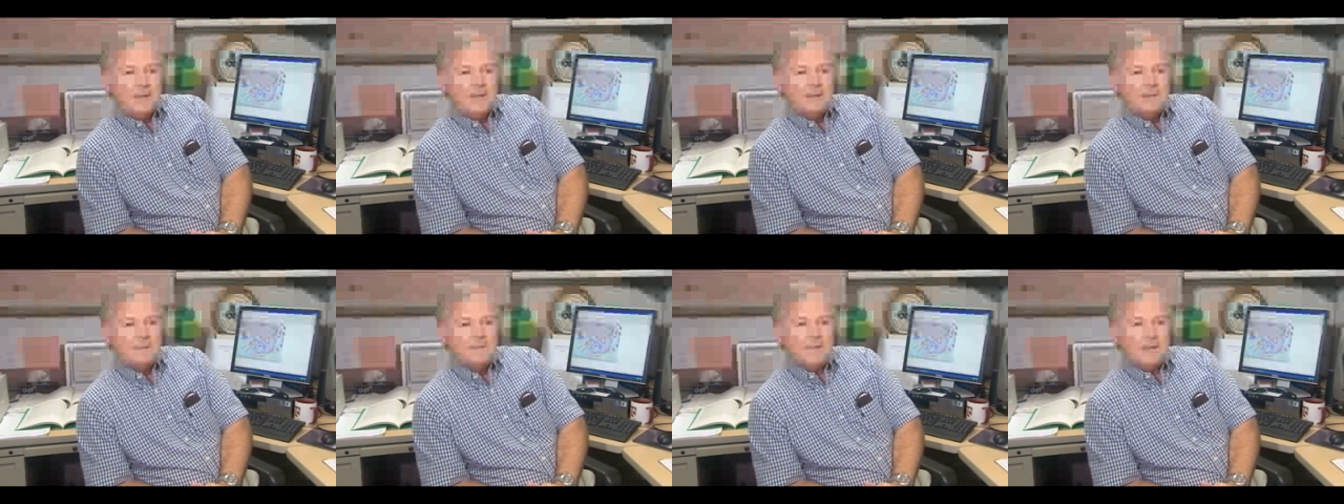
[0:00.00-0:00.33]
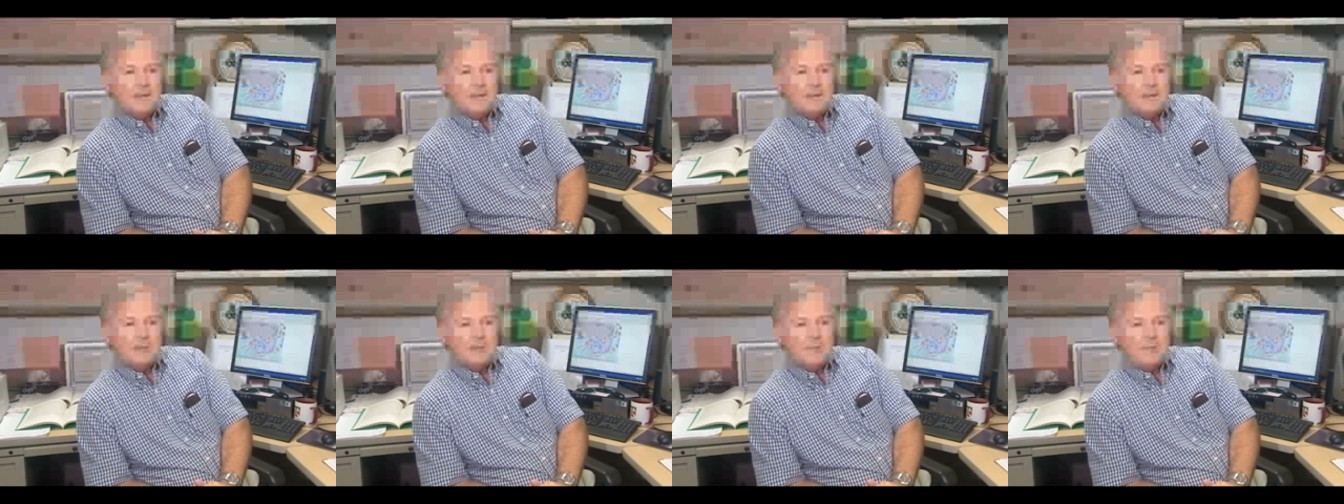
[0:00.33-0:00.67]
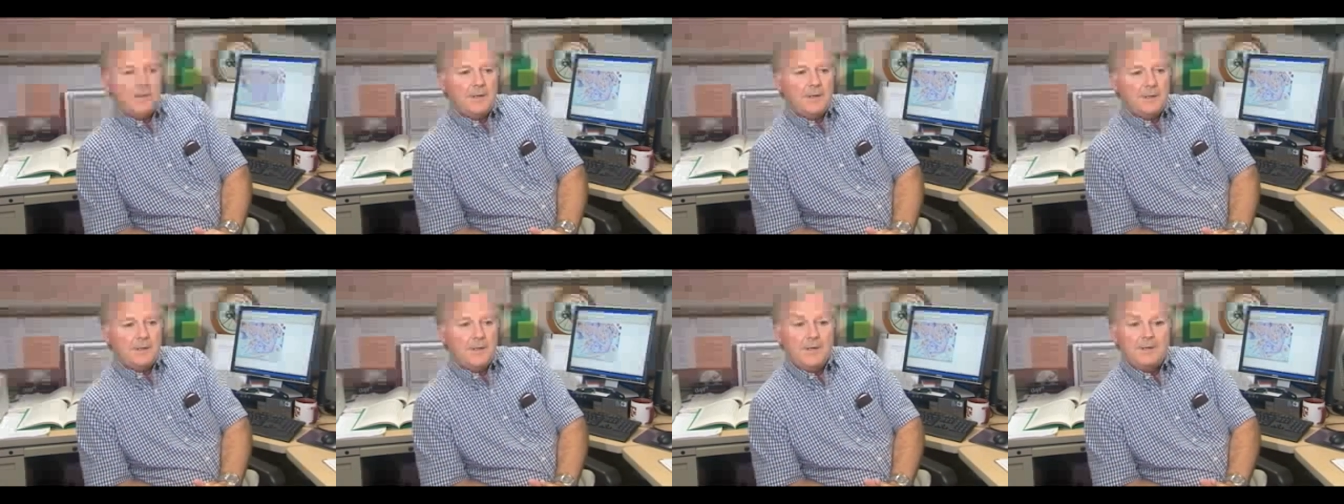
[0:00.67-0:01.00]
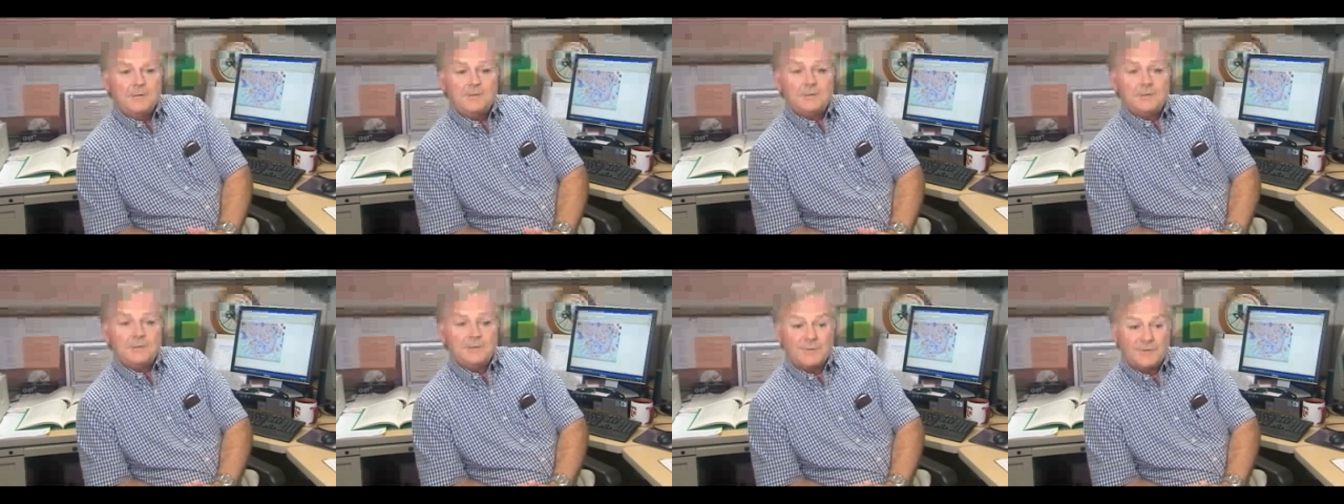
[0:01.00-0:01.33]
So the
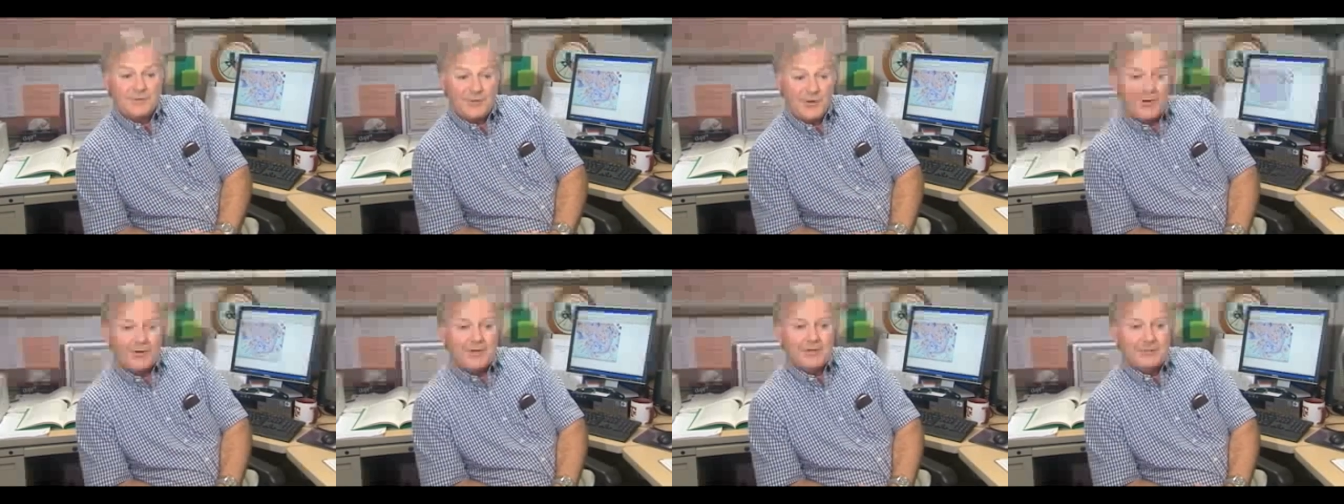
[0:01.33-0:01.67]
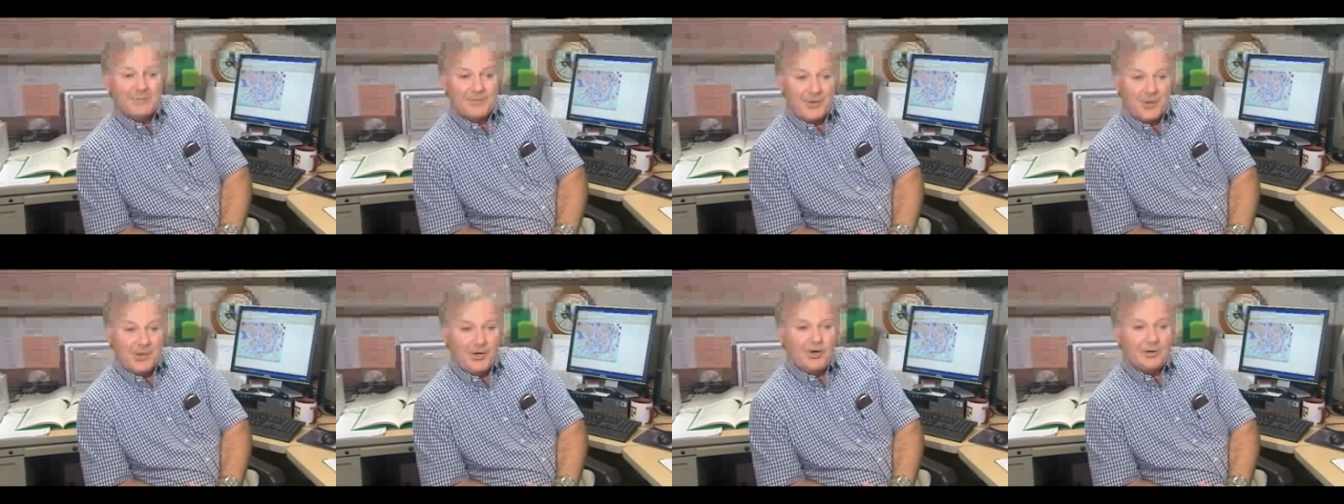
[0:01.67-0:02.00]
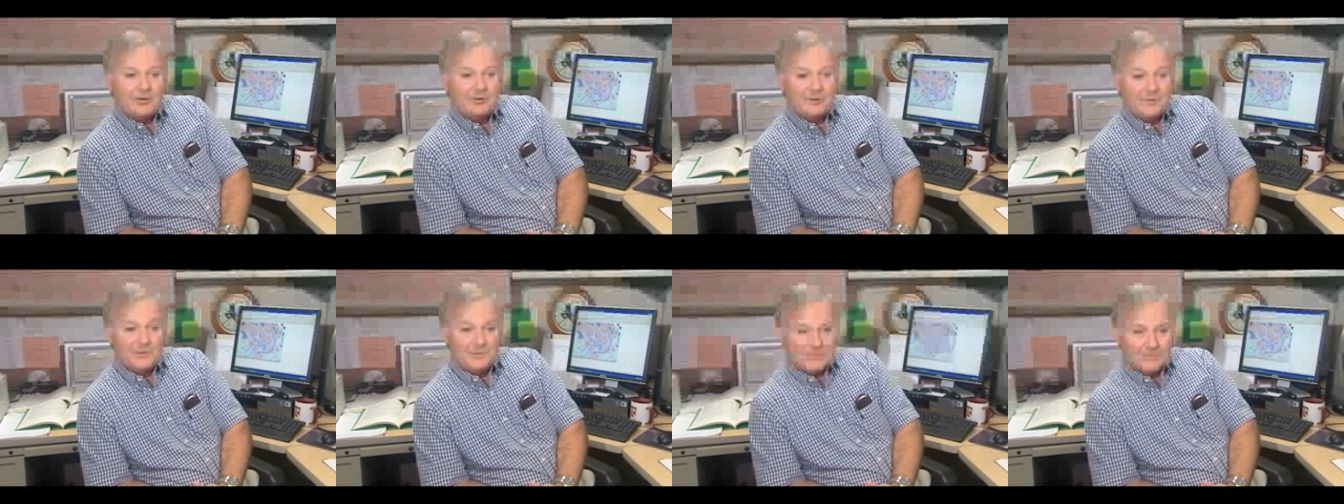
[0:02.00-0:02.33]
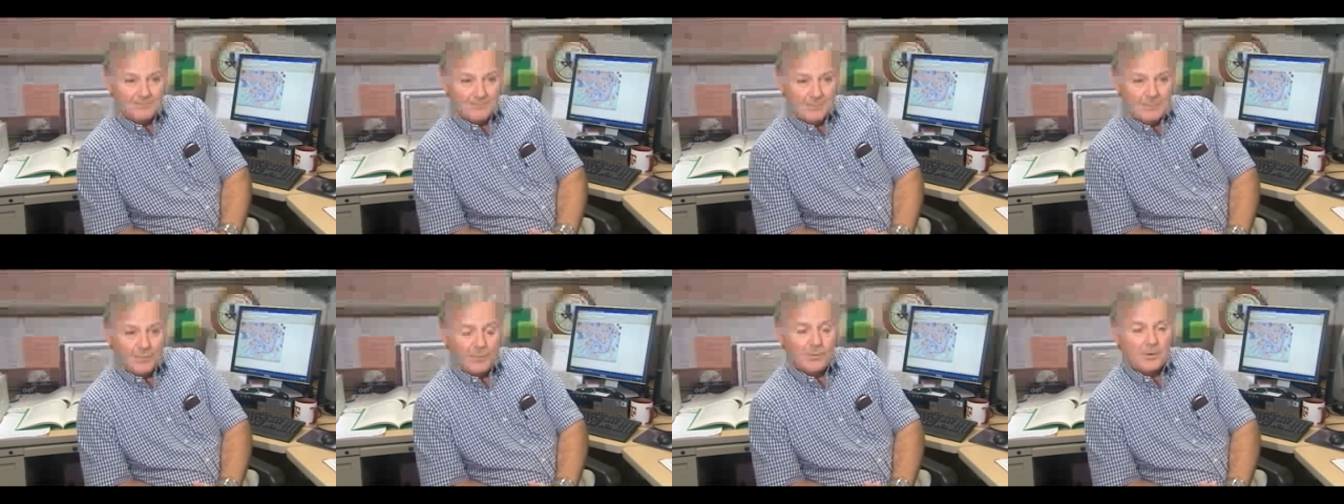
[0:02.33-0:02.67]
initial startup cost
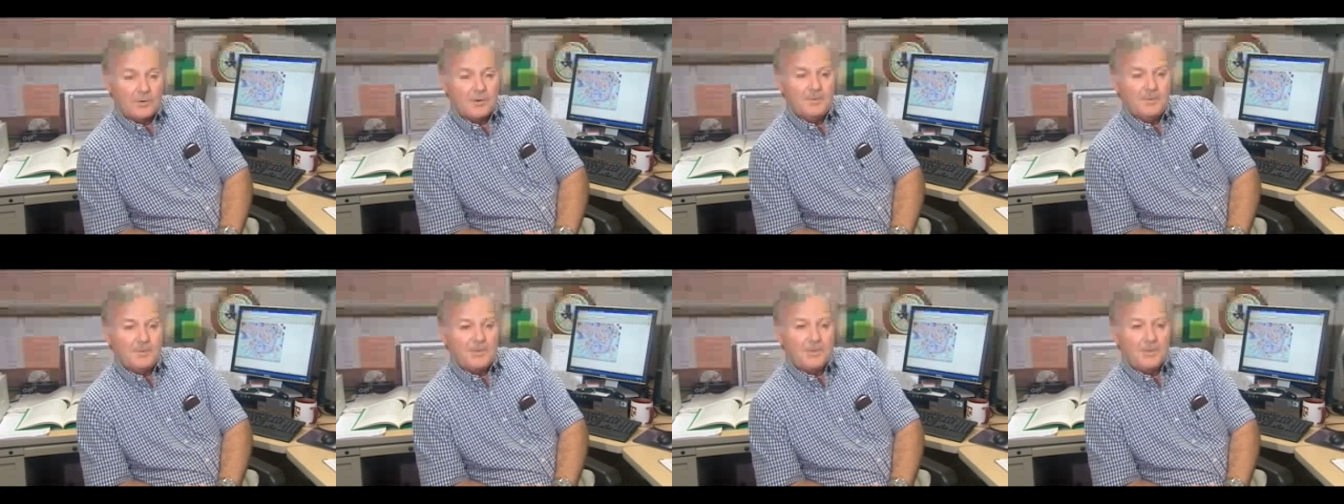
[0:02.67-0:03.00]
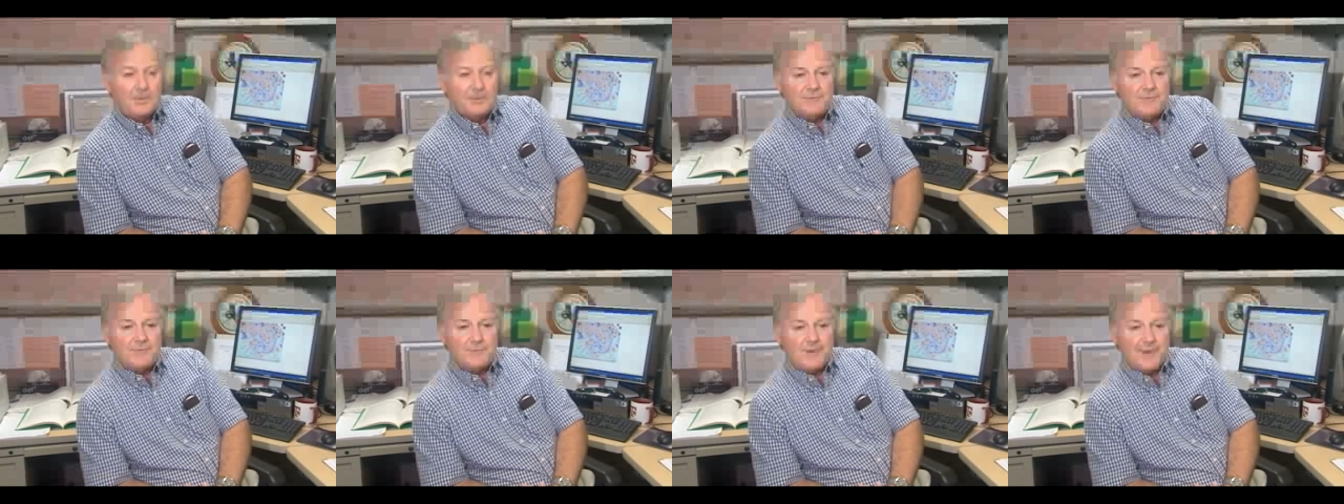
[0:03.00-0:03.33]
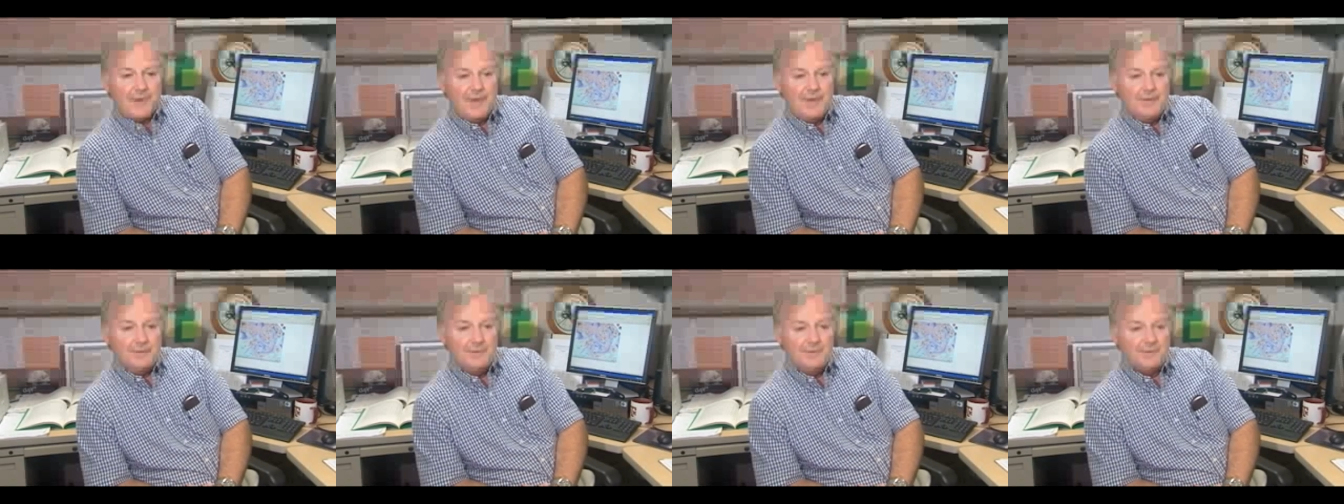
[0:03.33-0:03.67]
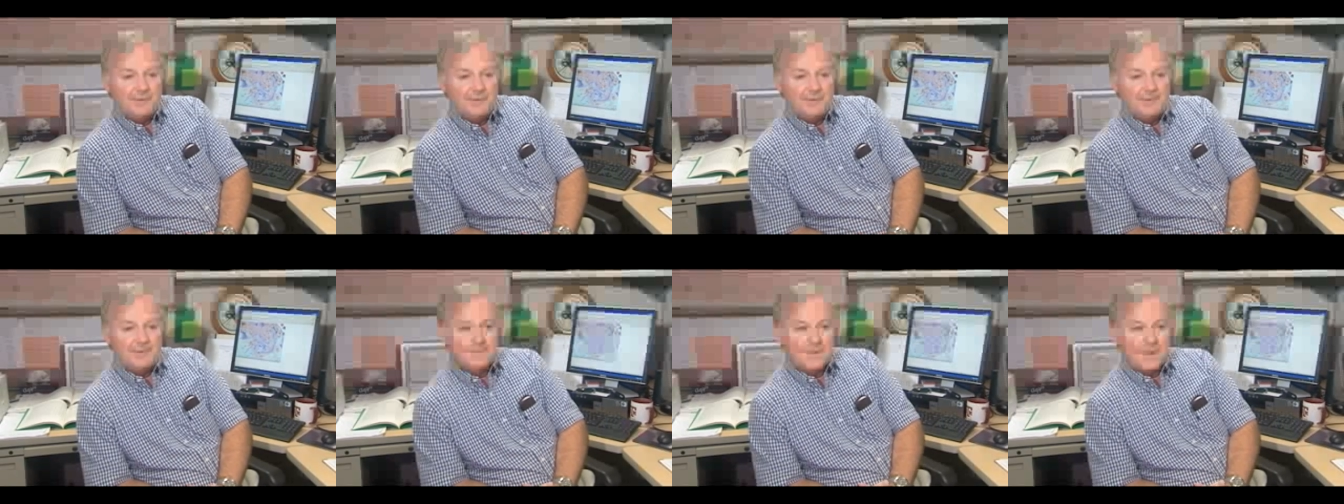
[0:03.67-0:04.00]
is more because you have